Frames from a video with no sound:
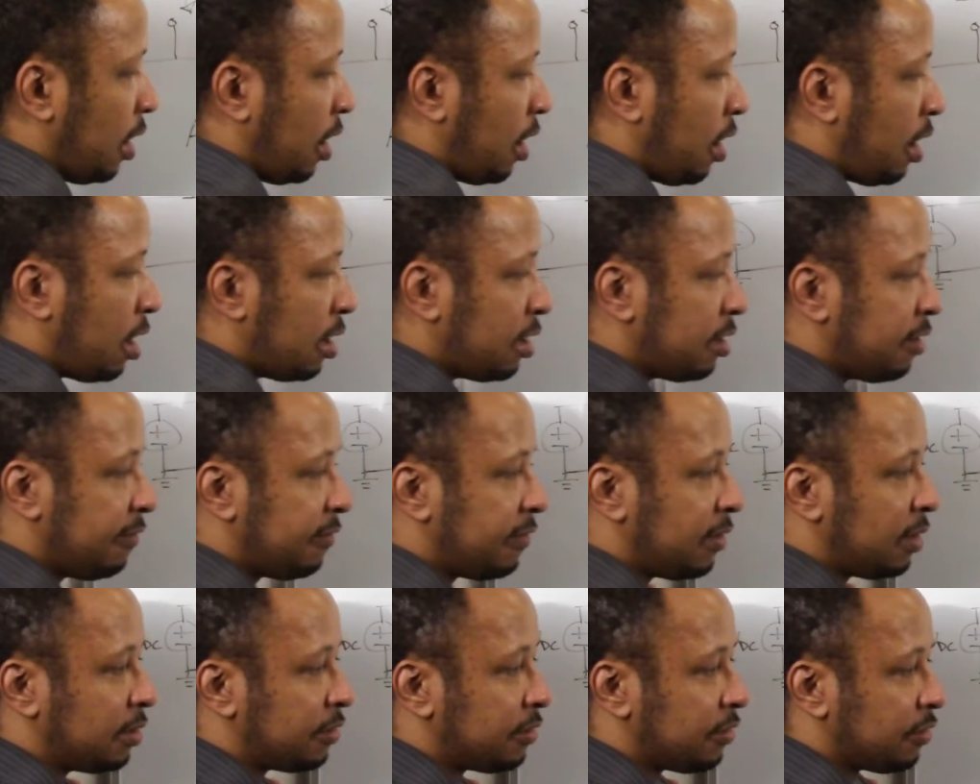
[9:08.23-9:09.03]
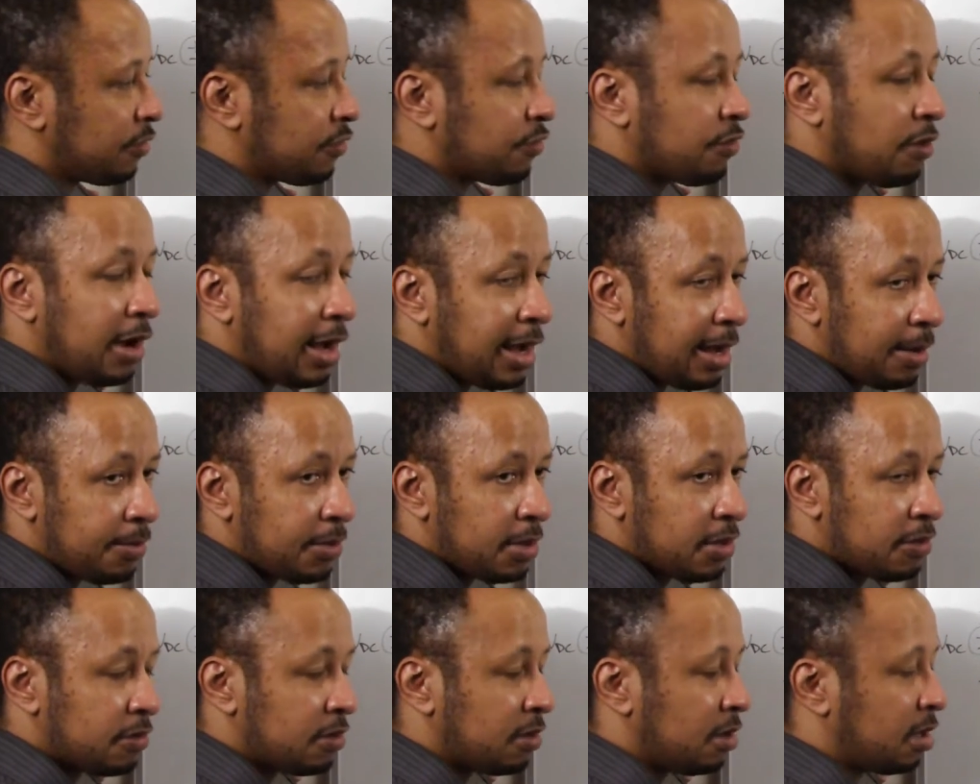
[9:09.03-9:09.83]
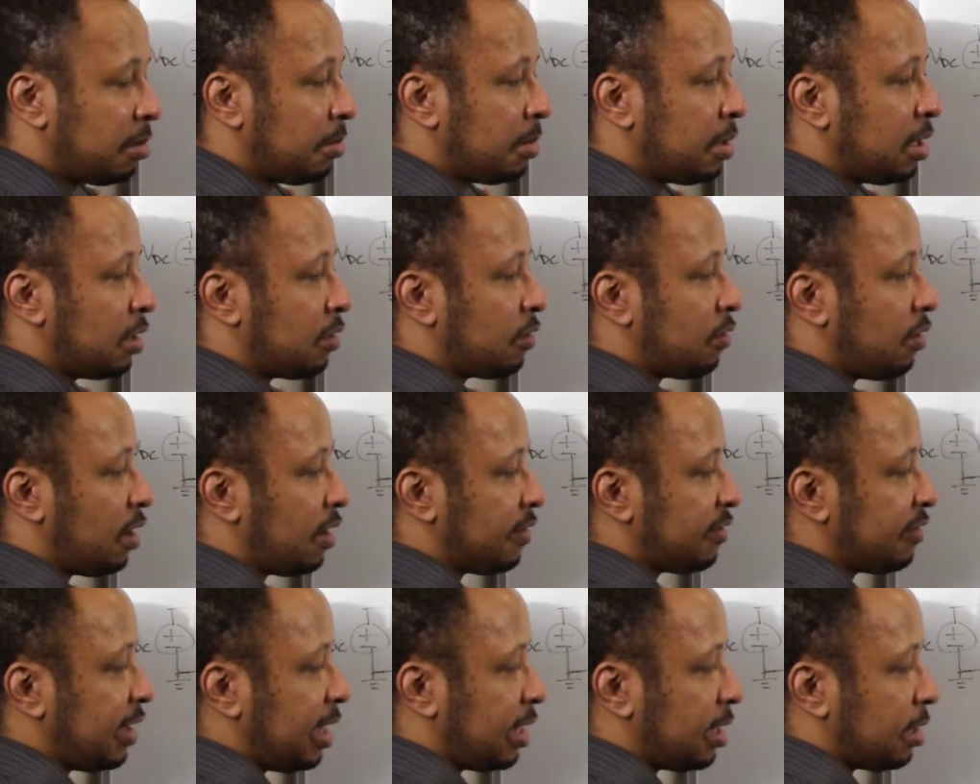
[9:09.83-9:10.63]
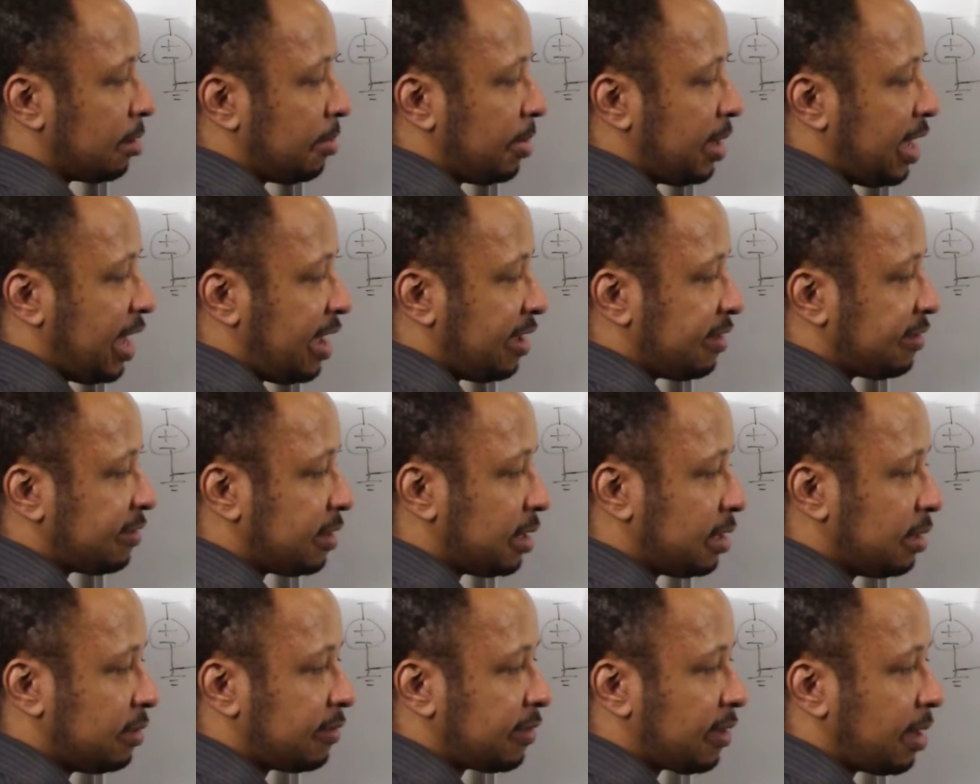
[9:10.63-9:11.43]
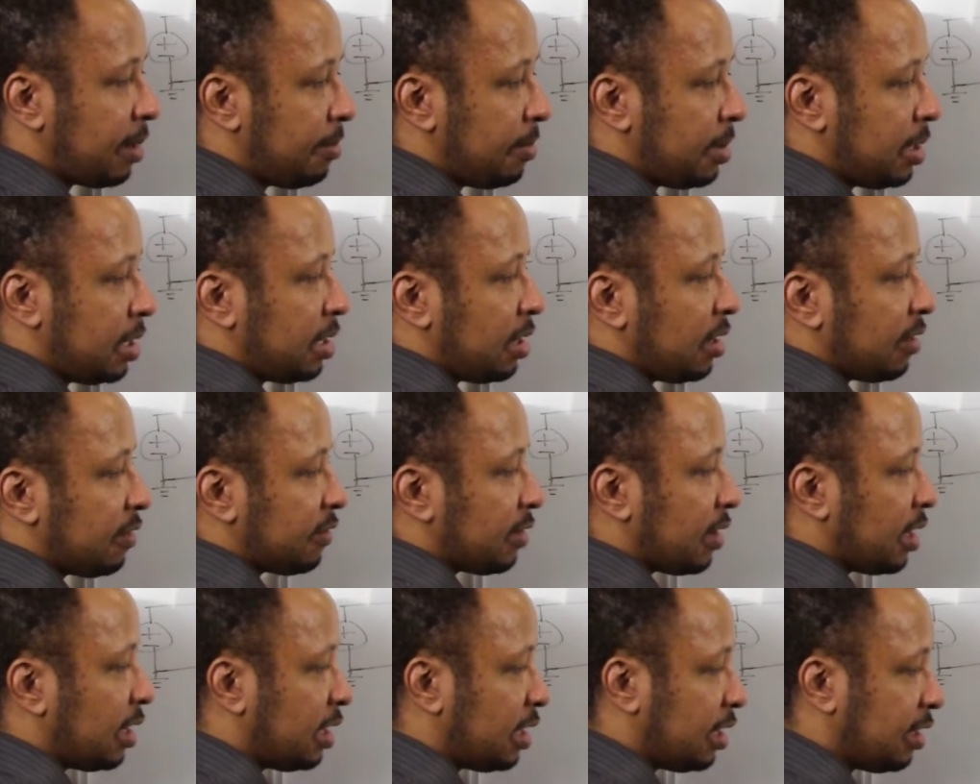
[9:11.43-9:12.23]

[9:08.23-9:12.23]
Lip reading: all your voltage drop is going to be across that capacitance because